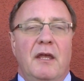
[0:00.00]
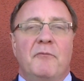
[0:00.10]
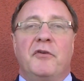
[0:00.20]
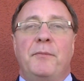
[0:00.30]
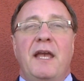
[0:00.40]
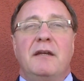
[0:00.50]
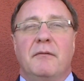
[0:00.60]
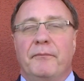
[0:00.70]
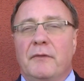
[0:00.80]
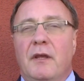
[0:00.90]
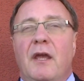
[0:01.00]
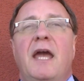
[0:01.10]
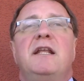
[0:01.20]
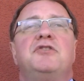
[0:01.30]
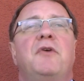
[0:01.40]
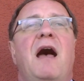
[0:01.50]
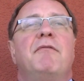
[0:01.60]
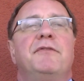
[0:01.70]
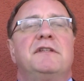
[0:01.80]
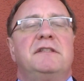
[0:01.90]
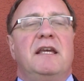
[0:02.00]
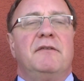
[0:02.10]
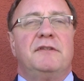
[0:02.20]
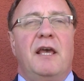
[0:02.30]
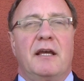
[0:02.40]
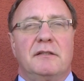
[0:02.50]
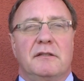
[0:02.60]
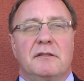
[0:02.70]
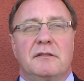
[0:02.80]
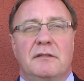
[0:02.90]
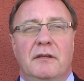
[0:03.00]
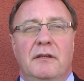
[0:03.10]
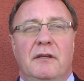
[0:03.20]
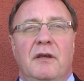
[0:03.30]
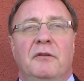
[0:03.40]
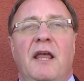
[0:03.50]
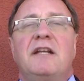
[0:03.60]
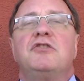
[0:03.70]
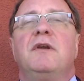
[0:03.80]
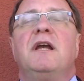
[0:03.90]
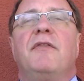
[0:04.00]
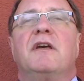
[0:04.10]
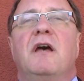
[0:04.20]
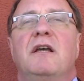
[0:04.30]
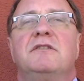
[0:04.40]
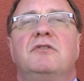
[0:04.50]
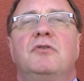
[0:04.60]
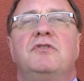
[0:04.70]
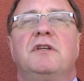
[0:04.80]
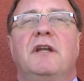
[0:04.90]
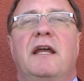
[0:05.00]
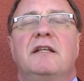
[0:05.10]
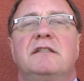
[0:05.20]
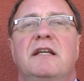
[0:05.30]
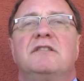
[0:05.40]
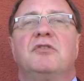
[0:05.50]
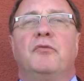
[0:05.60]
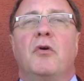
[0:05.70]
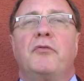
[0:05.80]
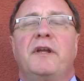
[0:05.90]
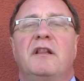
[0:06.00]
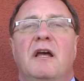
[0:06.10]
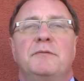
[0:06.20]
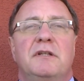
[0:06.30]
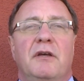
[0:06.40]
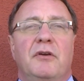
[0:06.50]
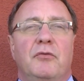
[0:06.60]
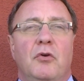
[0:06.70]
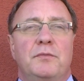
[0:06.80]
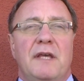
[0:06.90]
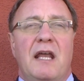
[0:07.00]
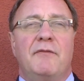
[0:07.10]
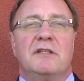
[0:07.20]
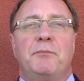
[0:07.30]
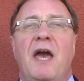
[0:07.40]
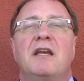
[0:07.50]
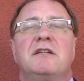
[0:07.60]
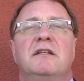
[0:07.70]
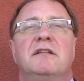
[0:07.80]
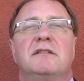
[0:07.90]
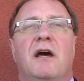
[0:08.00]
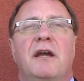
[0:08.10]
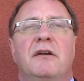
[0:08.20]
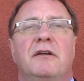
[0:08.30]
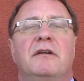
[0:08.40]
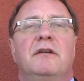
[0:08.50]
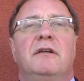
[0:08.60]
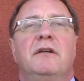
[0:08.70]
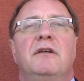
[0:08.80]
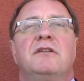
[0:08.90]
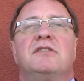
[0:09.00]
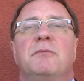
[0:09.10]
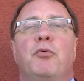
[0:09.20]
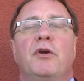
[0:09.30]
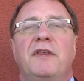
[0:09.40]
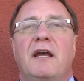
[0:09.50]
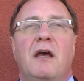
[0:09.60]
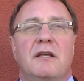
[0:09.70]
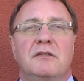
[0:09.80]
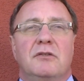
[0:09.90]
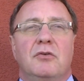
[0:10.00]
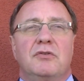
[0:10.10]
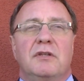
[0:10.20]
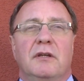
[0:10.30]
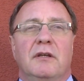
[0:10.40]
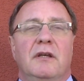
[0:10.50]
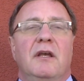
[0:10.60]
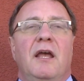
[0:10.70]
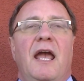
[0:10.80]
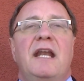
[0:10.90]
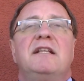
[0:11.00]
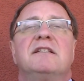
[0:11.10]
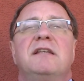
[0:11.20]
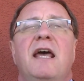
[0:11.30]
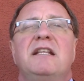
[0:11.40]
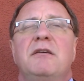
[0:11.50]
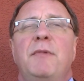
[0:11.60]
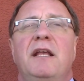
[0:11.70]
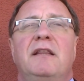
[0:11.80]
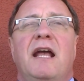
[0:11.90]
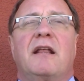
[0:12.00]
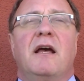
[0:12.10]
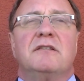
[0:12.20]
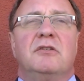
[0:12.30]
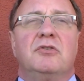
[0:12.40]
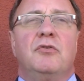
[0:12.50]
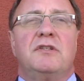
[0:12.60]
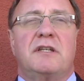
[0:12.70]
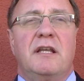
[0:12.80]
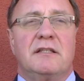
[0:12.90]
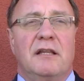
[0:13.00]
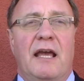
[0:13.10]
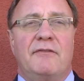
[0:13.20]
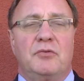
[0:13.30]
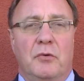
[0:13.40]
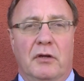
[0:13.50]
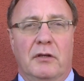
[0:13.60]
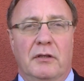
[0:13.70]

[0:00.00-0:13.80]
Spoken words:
verbatim, and he traveled the state of Texas, lecturing on the Constitution of the United States to Rotary clubs and other groups out of his passionate desire to support that Constitution. And he decided to make that Constitution his life's work.